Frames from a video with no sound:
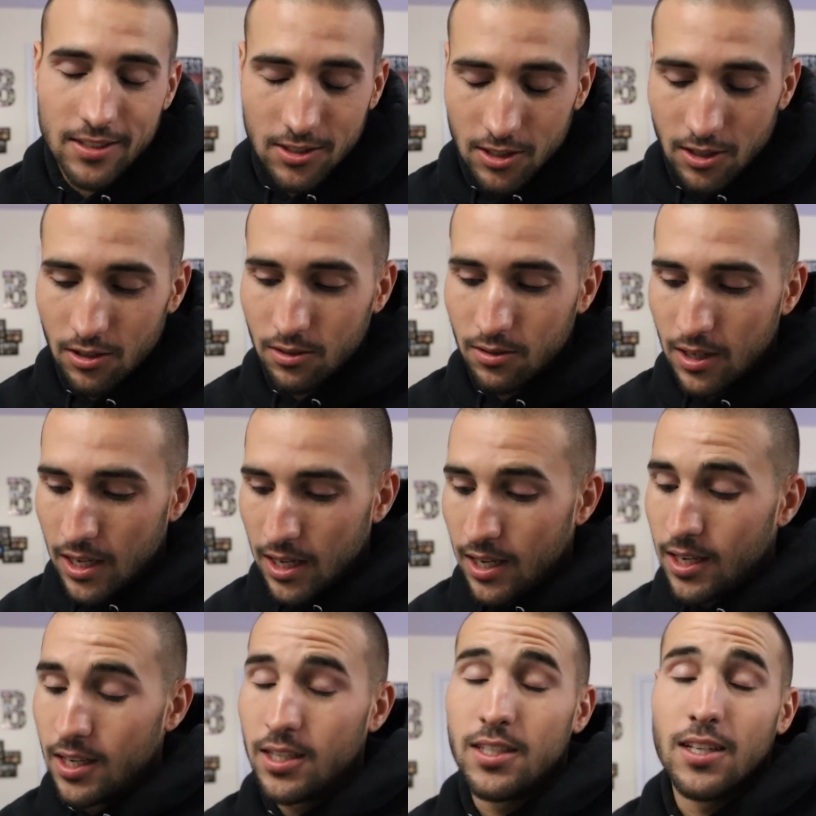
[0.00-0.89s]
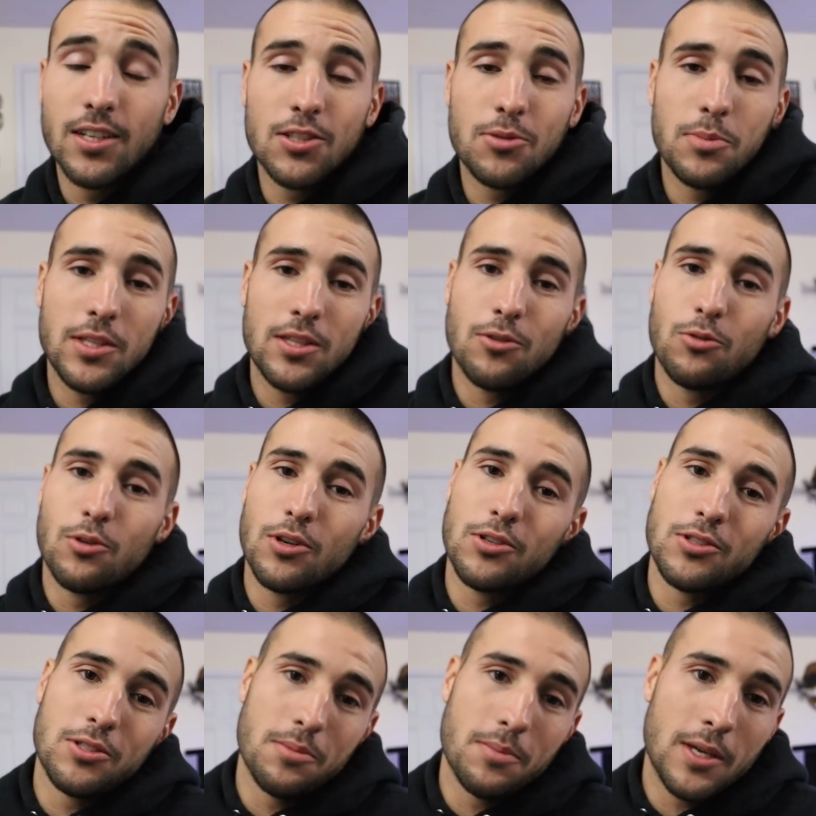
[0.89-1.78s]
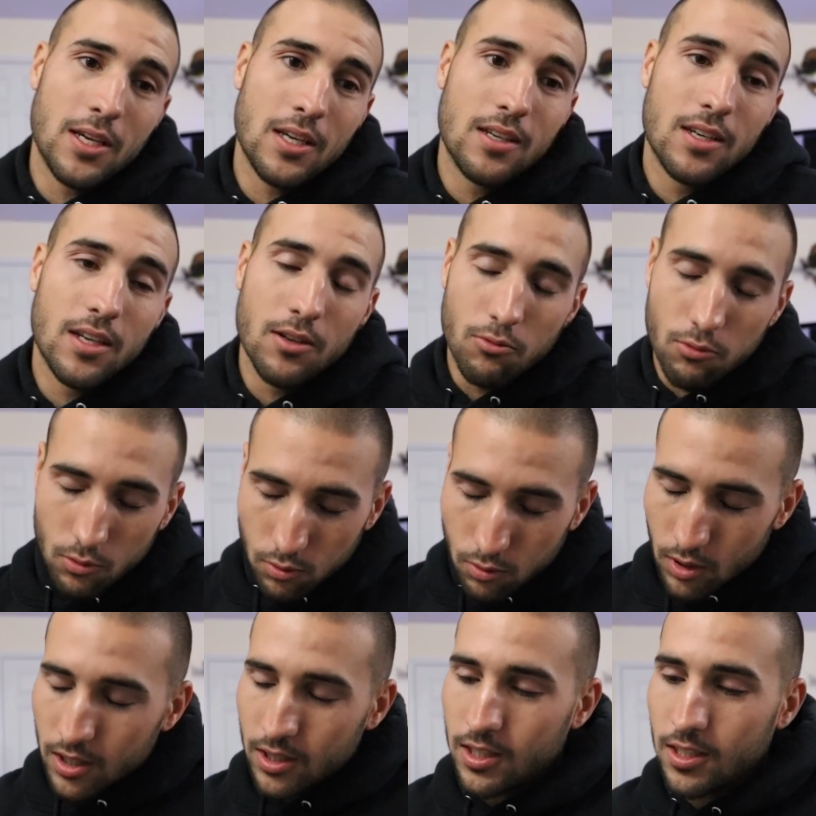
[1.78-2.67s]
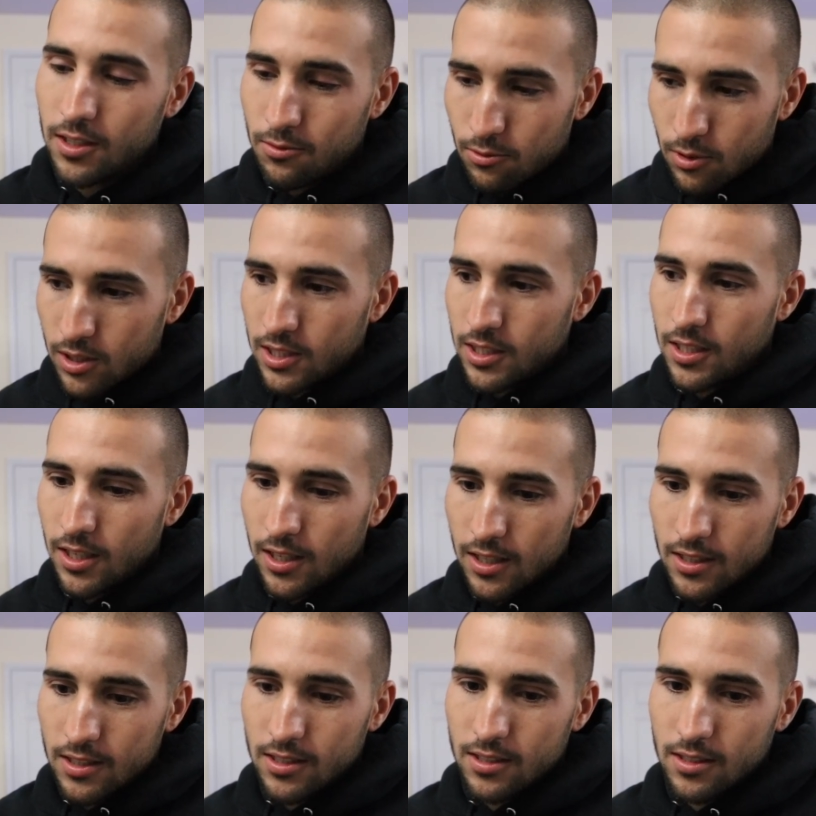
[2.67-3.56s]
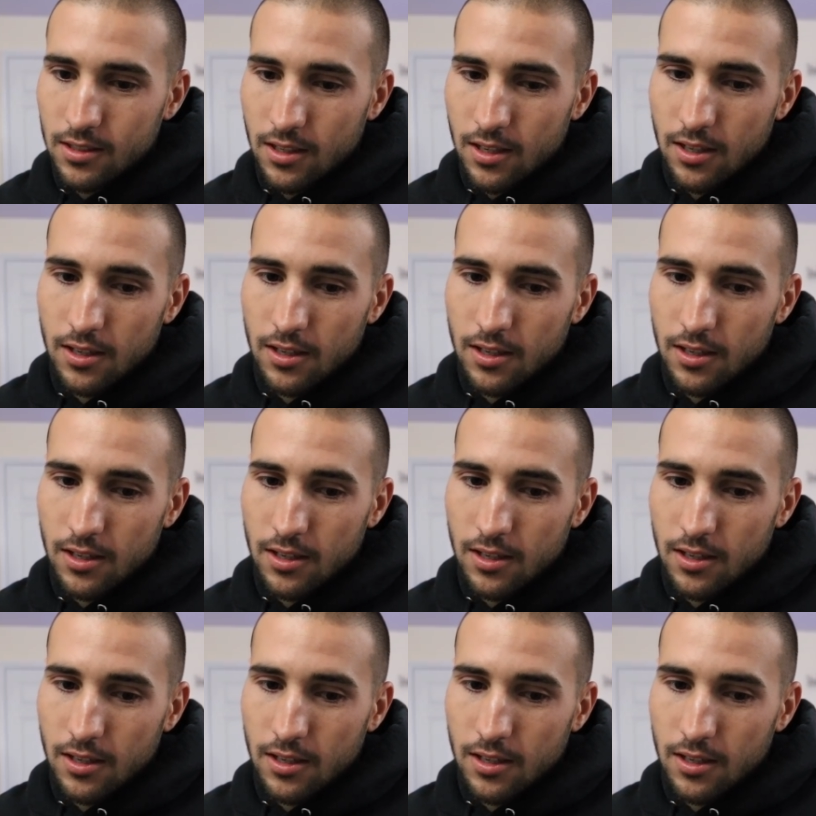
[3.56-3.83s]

So it does mean the world to me. It really, really does.